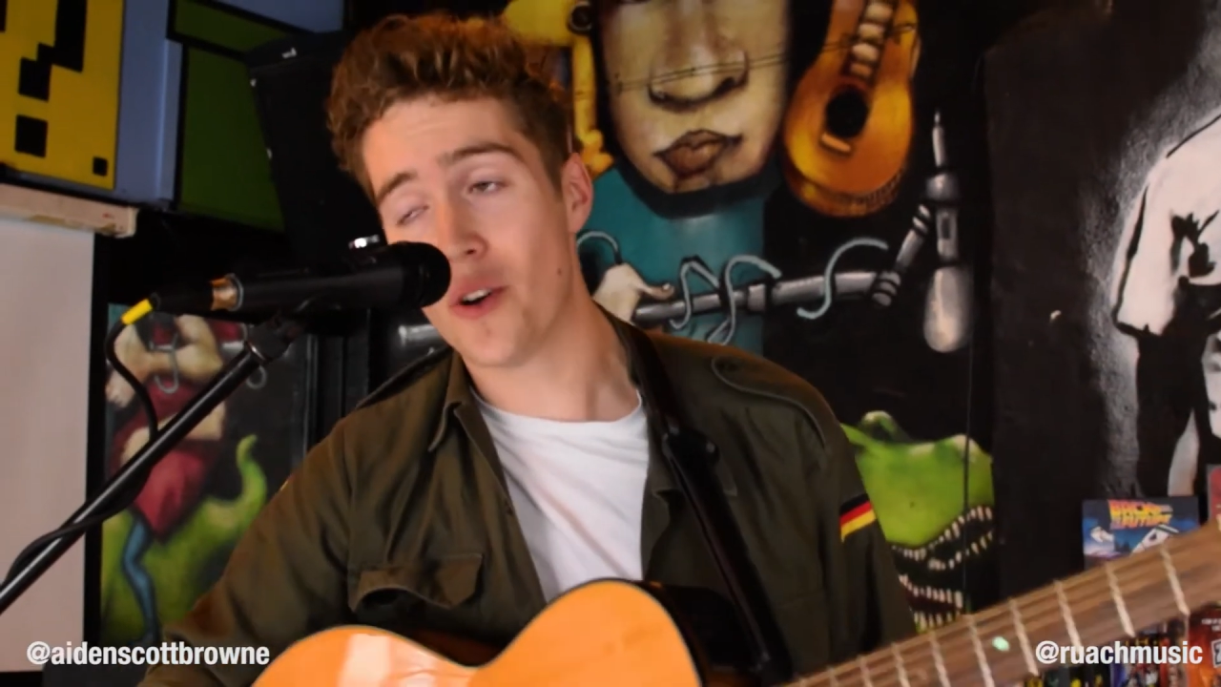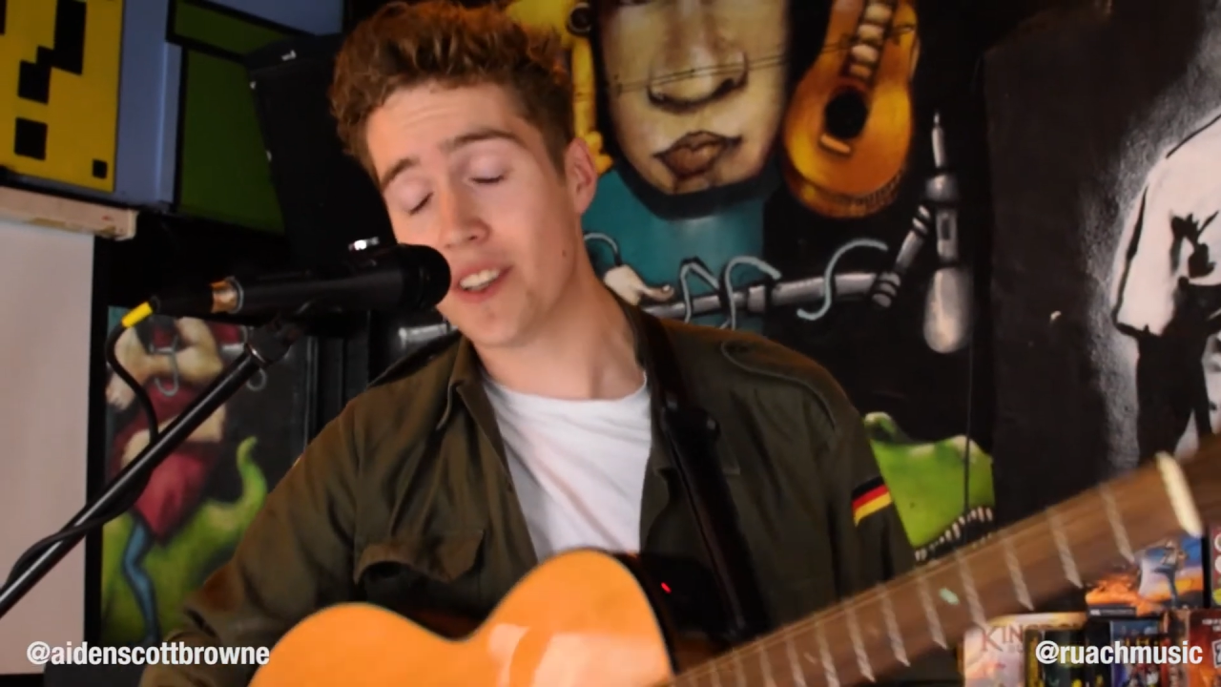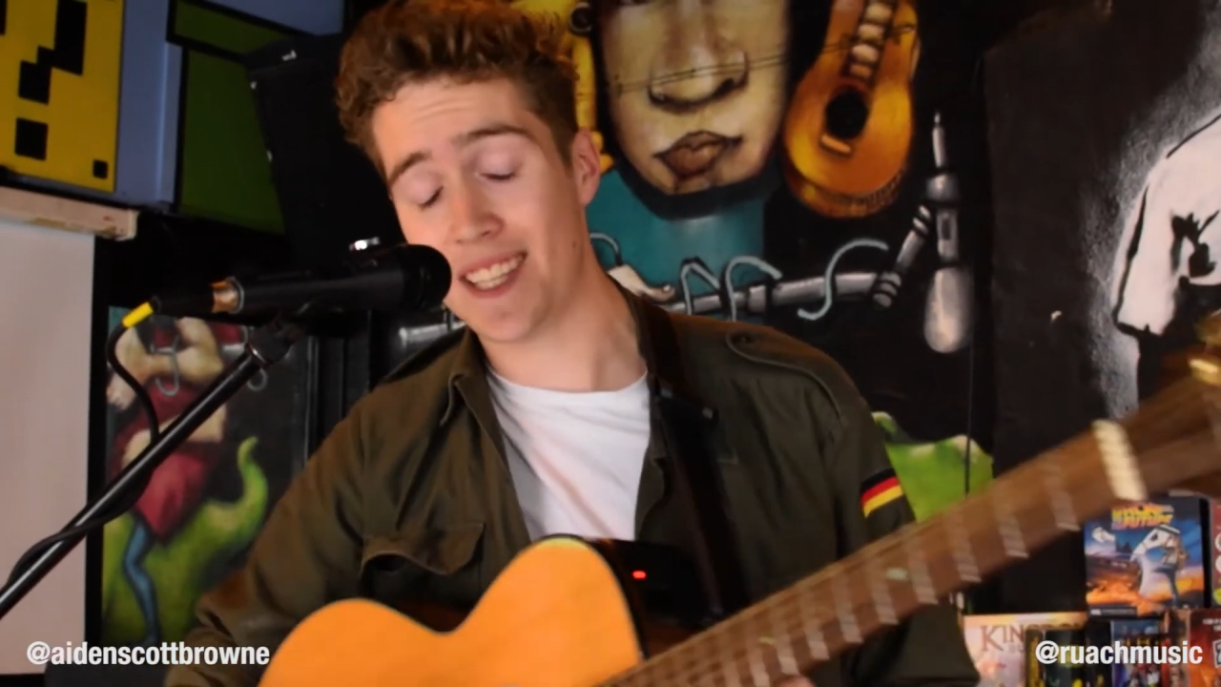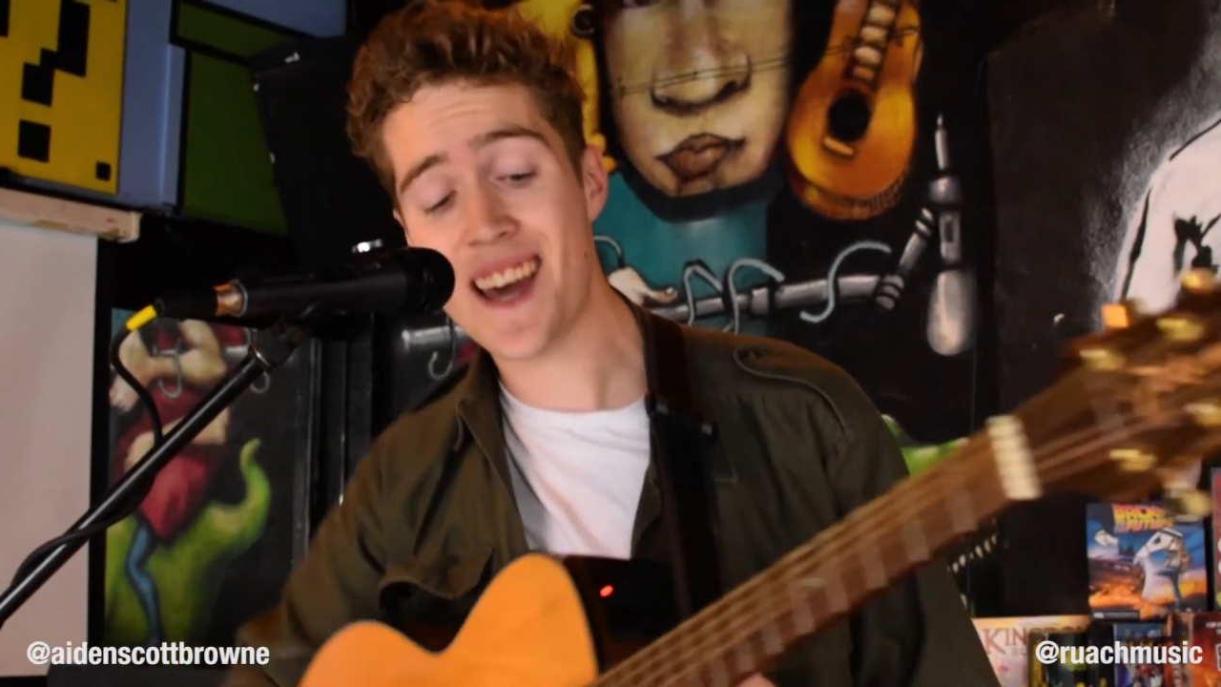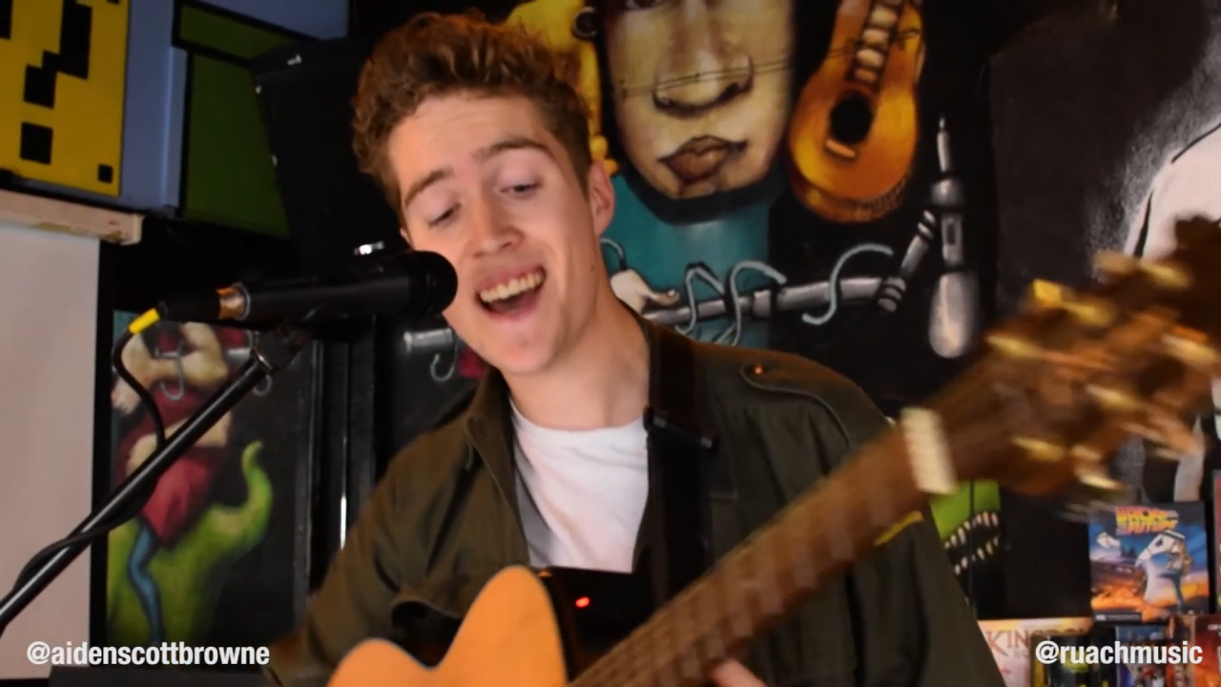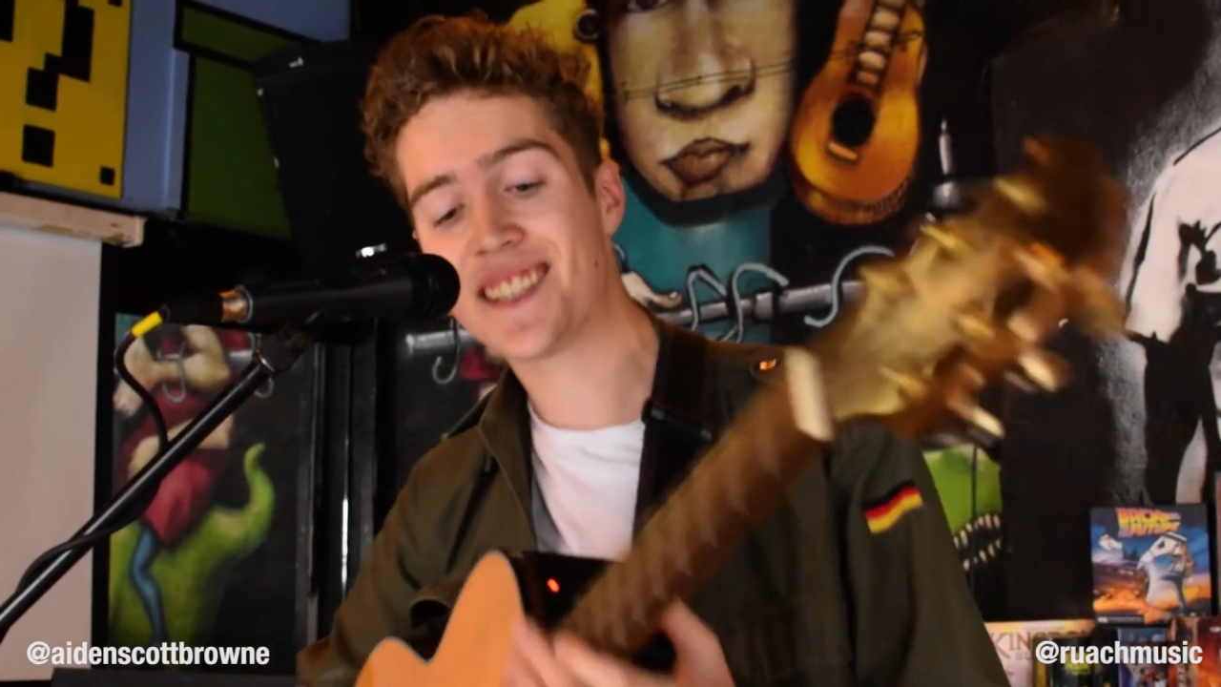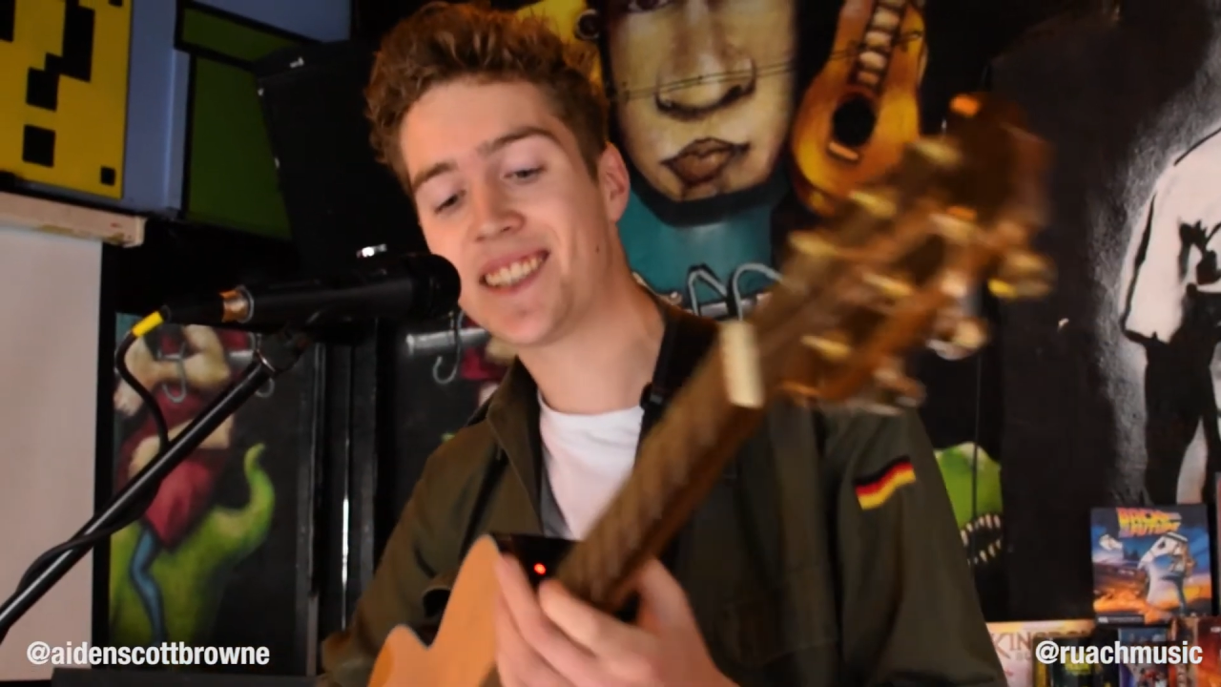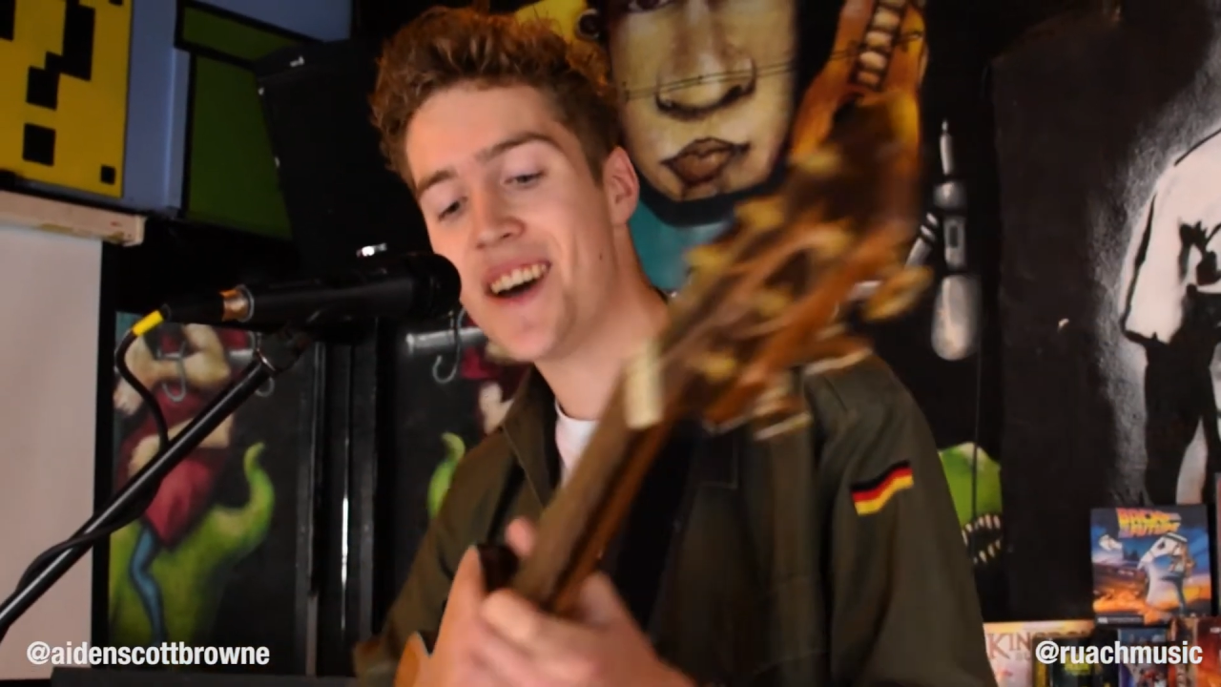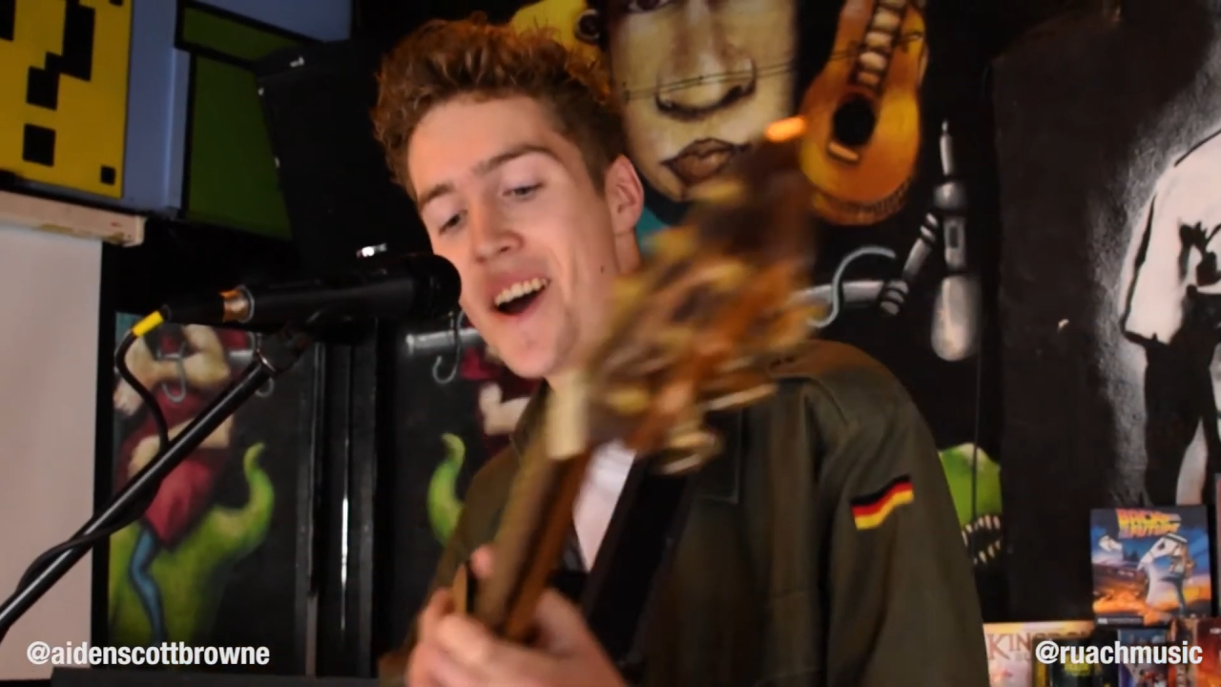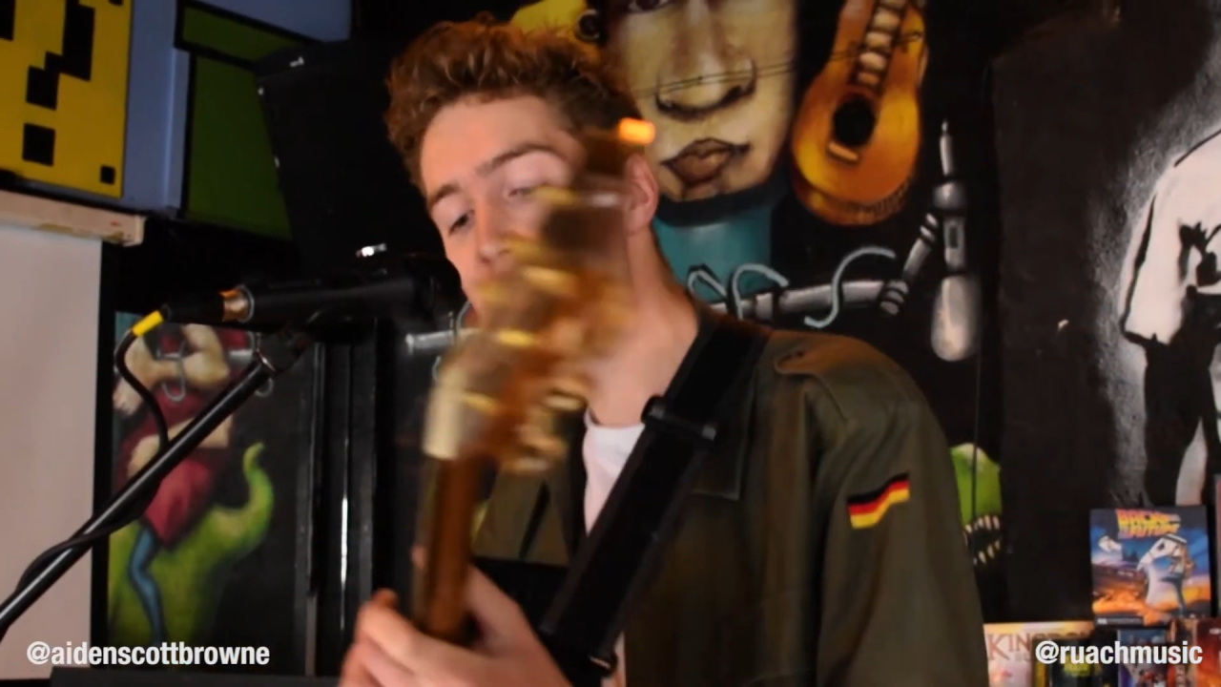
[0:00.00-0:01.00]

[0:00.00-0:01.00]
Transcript: by a fella called